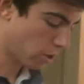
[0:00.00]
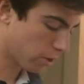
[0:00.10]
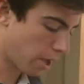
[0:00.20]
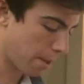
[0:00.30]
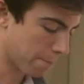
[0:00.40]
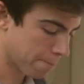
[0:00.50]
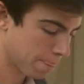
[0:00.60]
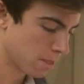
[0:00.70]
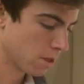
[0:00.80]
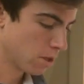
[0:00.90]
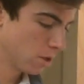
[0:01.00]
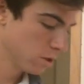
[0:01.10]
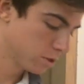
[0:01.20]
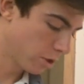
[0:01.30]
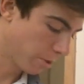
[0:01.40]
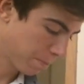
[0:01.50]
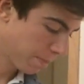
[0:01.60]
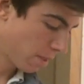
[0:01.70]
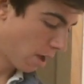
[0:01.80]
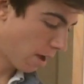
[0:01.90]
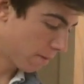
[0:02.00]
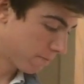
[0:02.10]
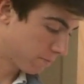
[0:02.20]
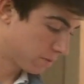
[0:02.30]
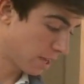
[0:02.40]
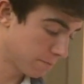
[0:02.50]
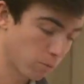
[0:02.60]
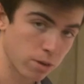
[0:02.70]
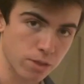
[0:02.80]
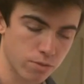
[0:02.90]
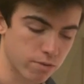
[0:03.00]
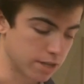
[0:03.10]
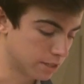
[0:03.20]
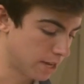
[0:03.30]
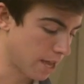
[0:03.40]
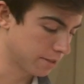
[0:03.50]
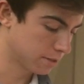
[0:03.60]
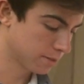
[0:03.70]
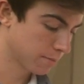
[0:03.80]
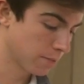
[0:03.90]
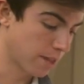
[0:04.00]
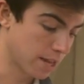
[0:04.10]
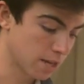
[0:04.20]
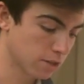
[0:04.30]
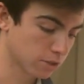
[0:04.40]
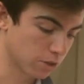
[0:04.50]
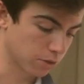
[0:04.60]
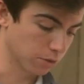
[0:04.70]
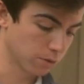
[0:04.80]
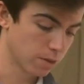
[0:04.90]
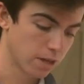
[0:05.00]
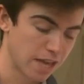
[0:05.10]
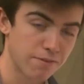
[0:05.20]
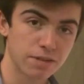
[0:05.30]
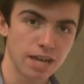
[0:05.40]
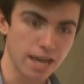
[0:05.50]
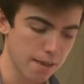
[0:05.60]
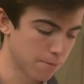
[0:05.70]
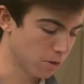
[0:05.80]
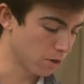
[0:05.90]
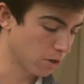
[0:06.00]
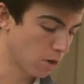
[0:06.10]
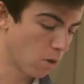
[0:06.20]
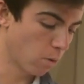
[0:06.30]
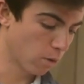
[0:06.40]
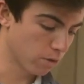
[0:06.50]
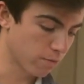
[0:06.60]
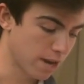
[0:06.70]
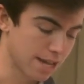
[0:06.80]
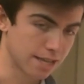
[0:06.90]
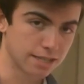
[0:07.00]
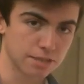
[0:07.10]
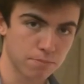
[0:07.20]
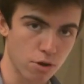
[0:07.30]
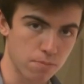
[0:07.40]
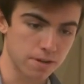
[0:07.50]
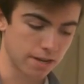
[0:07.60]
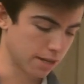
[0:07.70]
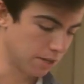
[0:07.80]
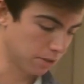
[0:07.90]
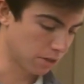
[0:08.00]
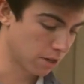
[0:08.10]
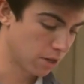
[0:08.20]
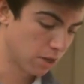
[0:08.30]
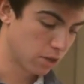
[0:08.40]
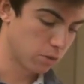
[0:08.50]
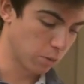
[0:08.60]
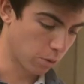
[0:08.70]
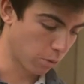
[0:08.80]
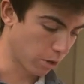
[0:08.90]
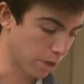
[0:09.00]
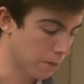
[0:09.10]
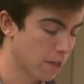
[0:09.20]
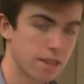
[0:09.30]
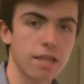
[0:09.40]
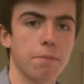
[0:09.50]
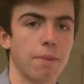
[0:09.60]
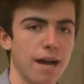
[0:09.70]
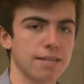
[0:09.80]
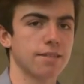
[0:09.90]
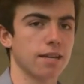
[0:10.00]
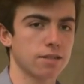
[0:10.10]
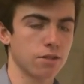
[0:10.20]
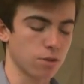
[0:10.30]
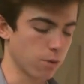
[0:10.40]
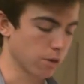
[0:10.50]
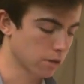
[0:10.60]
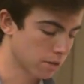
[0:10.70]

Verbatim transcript: Okay, so on 10.3 states that in a circle, if a diameter or a radius is perpendicular to a chord, then it bisects the chord.